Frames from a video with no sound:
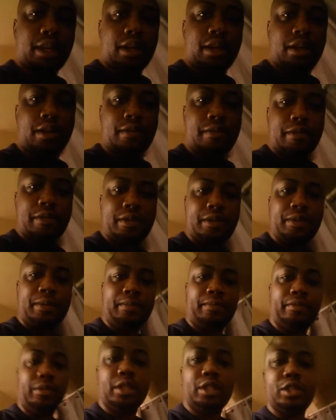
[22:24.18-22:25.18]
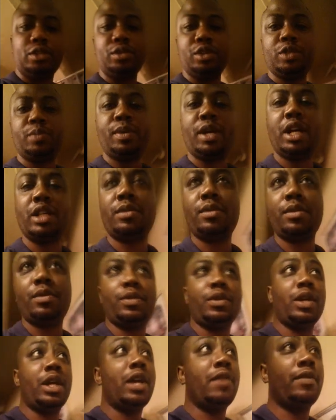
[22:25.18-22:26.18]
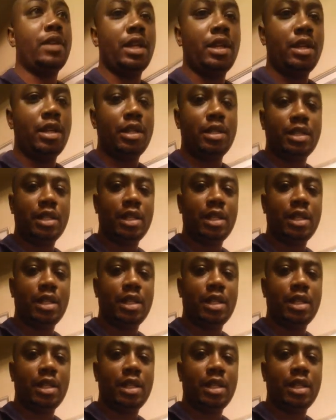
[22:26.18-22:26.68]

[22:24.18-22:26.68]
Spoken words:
care of as soon as possible. We'll have that done